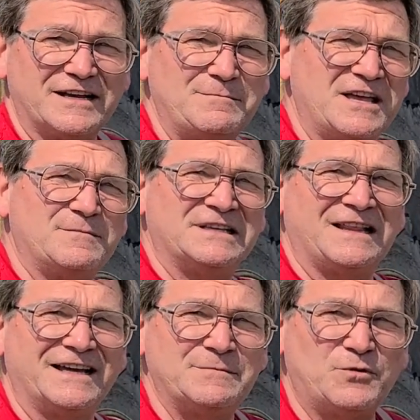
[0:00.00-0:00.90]
It may have been
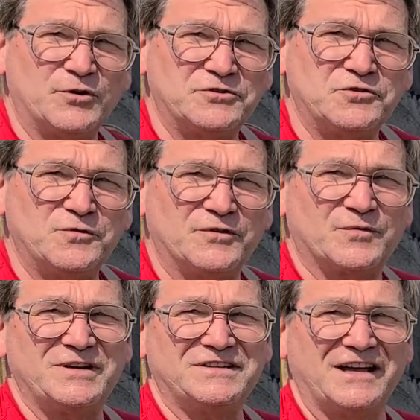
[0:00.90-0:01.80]
line bored two or
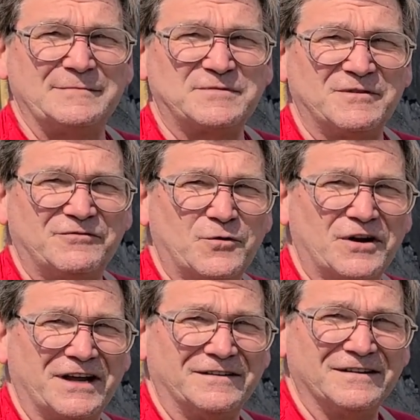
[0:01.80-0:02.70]
three times
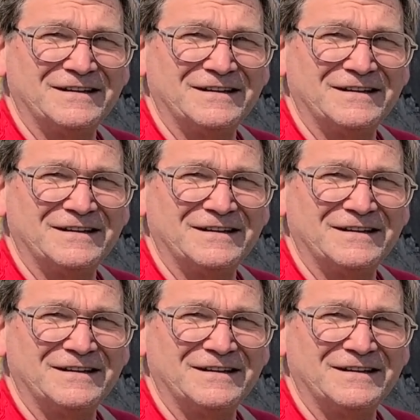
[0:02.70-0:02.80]
beforehand.